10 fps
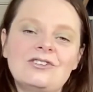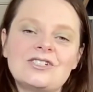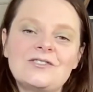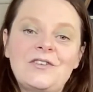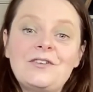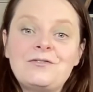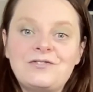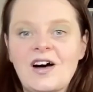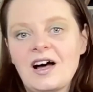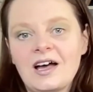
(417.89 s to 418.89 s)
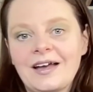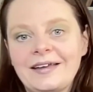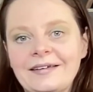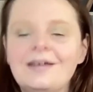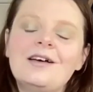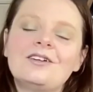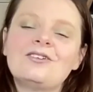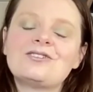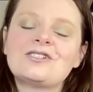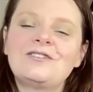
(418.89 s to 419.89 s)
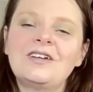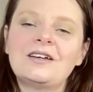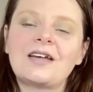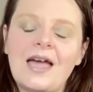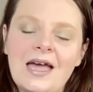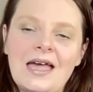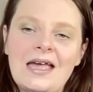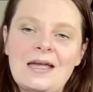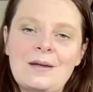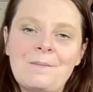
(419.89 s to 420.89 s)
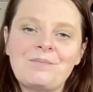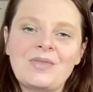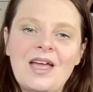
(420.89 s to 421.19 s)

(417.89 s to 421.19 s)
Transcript: not just feel fine, not just feel okay,